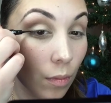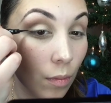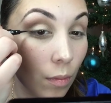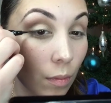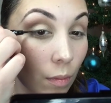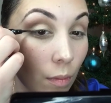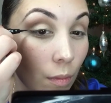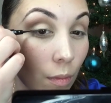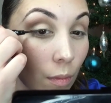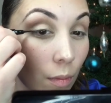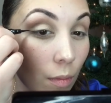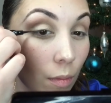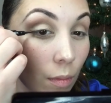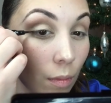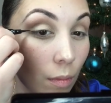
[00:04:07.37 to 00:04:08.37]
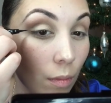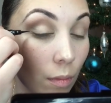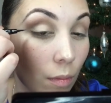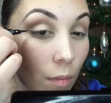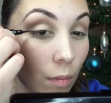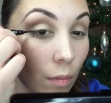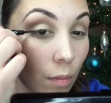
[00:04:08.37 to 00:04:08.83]

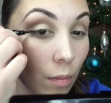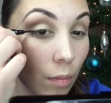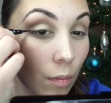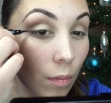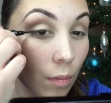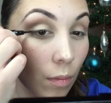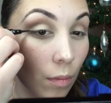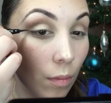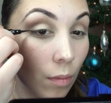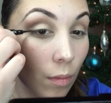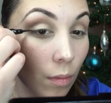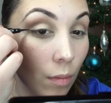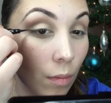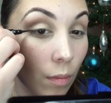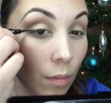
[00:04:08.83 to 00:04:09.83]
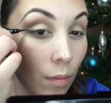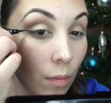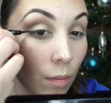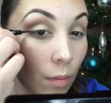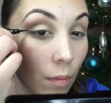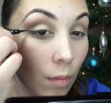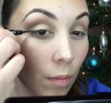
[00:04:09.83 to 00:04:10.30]

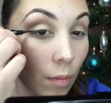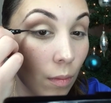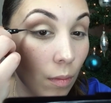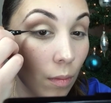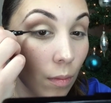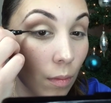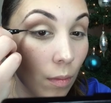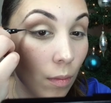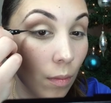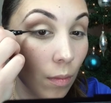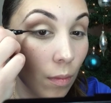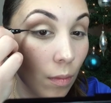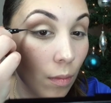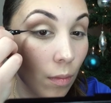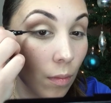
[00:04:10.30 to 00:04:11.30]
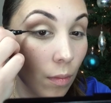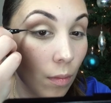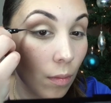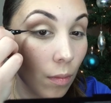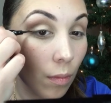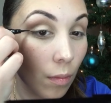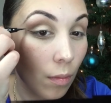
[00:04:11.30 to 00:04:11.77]

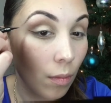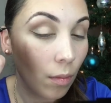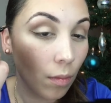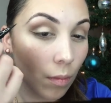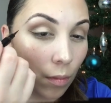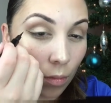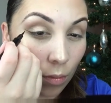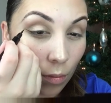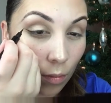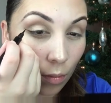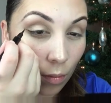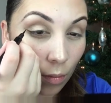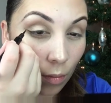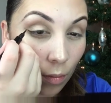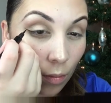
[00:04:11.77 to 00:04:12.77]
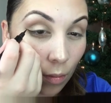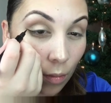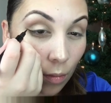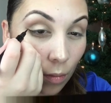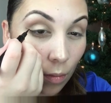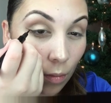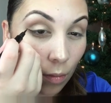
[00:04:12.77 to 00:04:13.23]

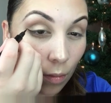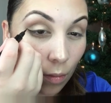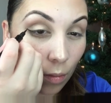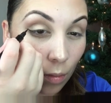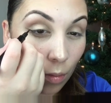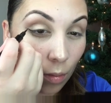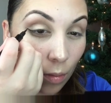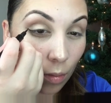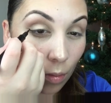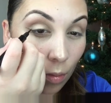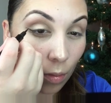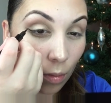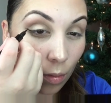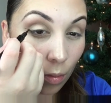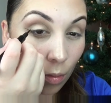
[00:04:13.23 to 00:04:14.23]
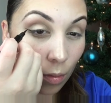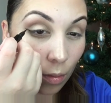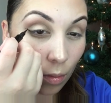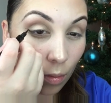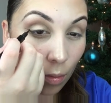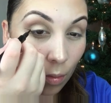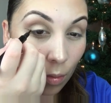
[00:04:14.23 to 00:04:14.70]

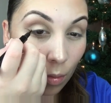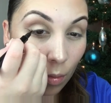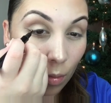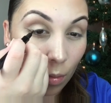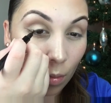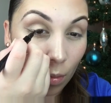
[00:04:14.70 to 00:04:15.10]
No one is speaking in this clip.